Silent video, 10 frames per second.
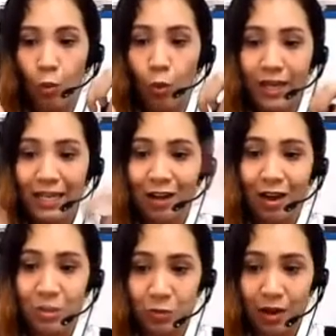Why
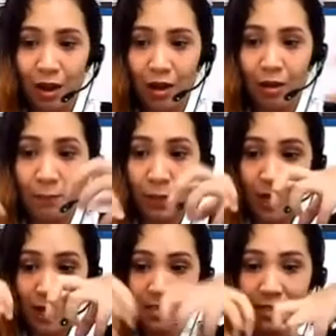not? Why not?
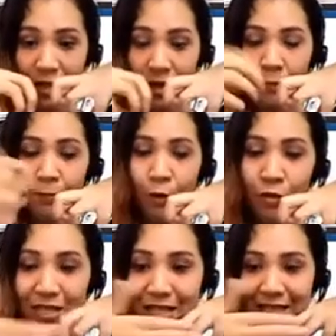Because both